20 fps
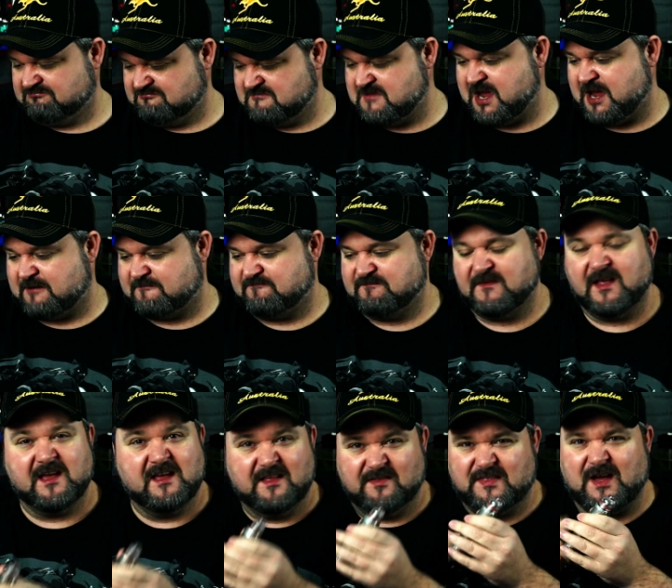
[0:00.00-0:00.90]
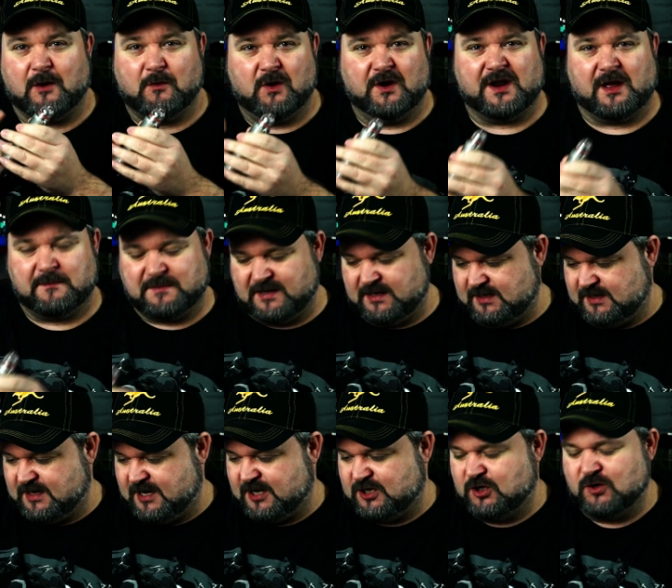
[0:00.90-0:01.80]
Yeah, that one I'll
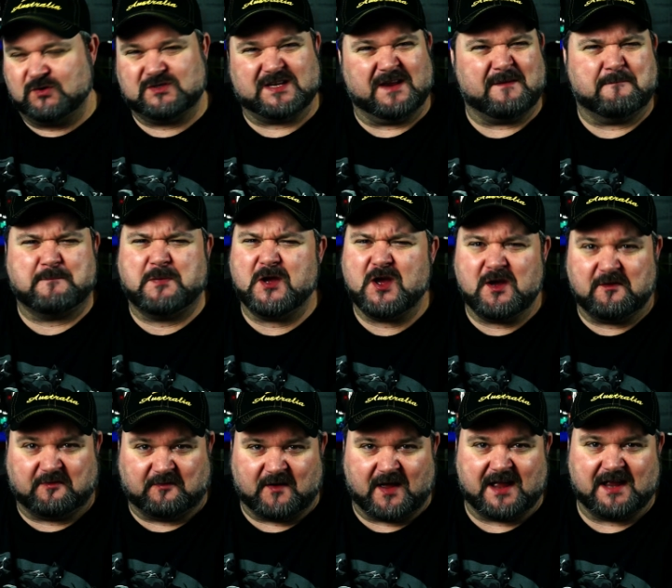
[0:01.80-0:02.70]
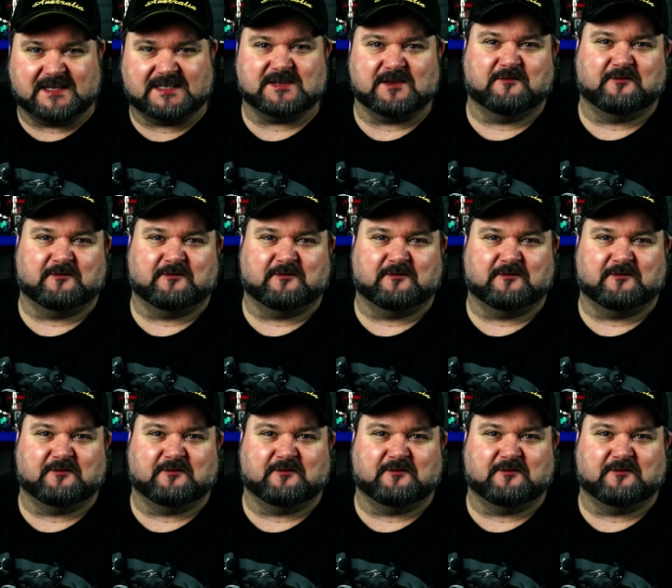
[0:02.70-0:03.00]
be uh, using perfect